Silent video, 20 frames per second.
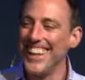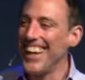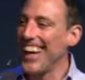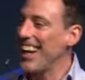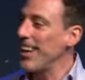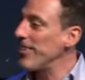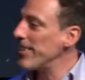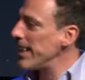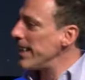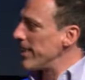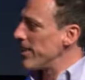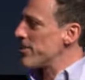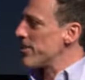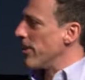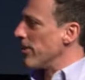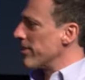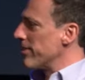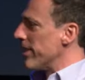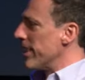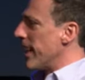I don't need a
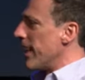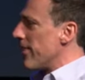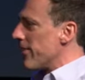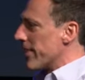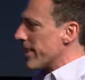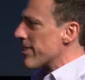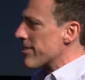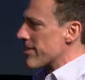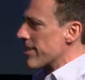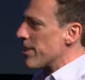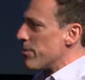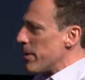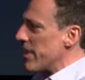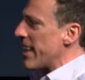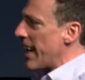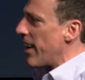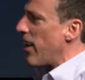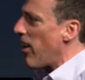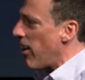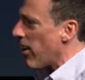joke today. I don't think it's going to be
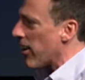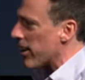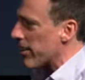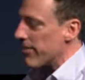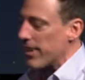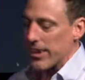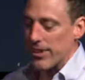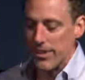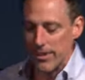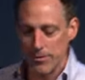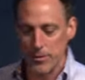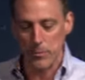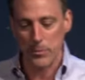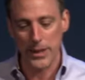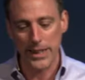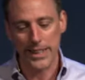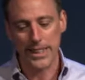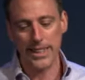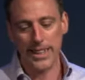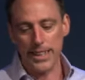that hard, right? I don't have to
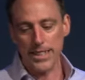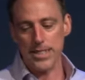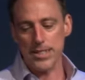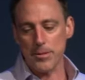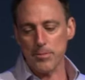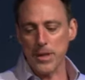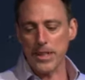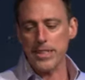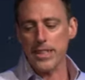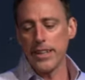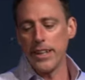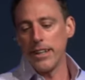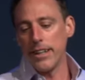break the ice too much.